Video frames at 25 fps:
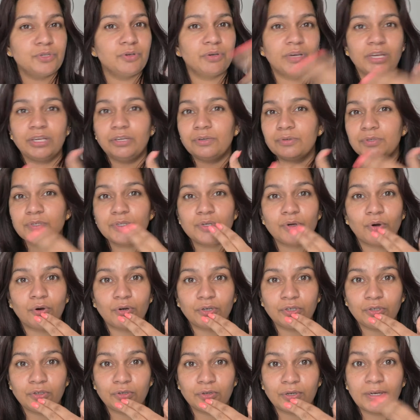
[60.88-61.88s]
You can use it
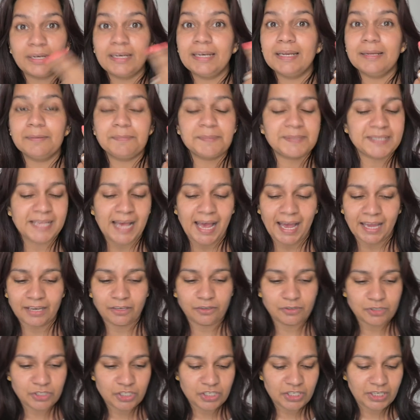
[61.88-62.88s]
on your lips and
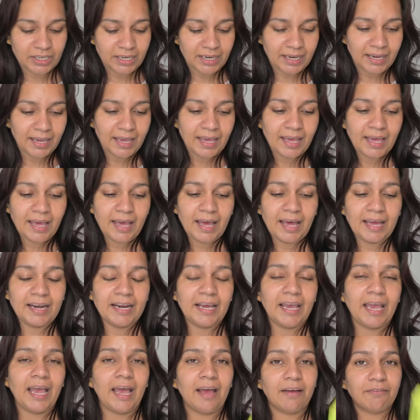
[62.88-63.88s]
your cheek. And I
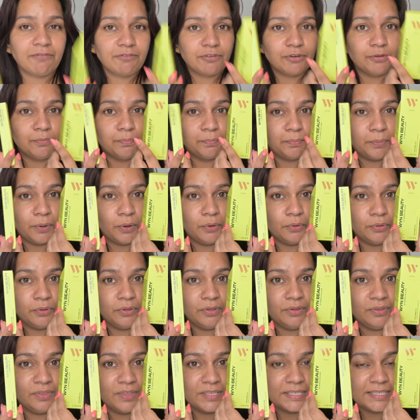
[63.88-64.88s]
have
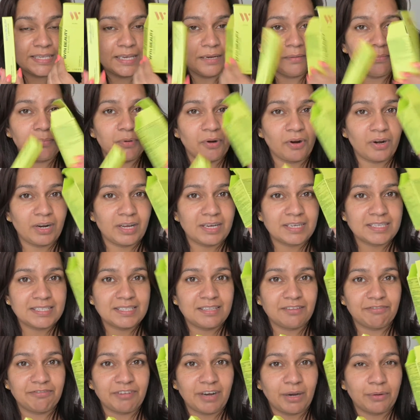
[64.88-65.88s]
both the skin products,
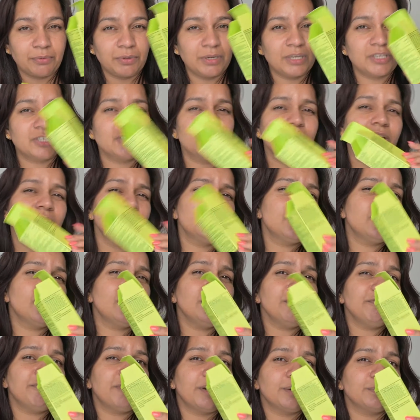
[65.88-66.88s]
the foundation. It's
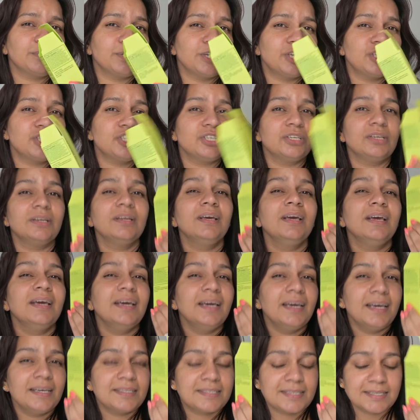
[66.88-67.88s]
not a foundation,
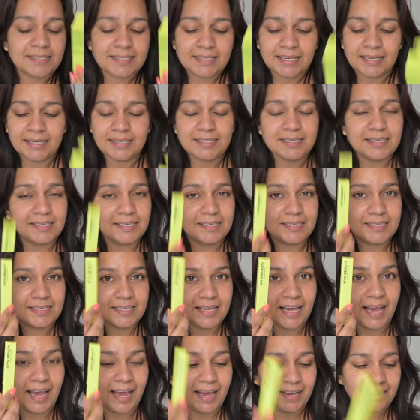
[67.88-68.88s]
it's a skin tint
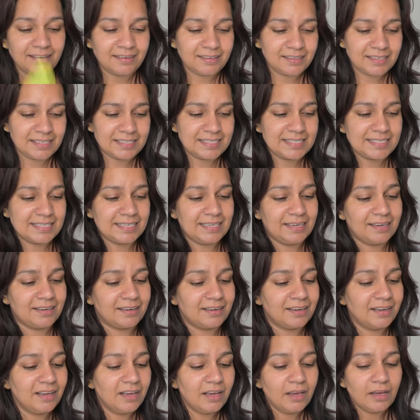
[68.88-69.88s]
and her concealer.
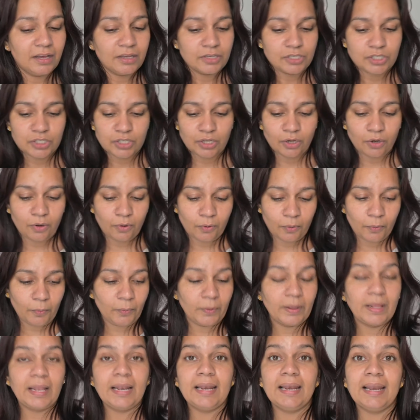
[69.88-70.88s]

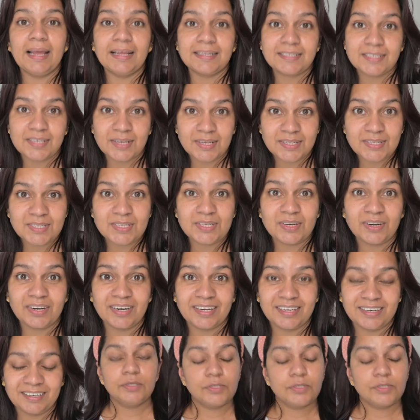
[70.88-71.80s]
So let's get started.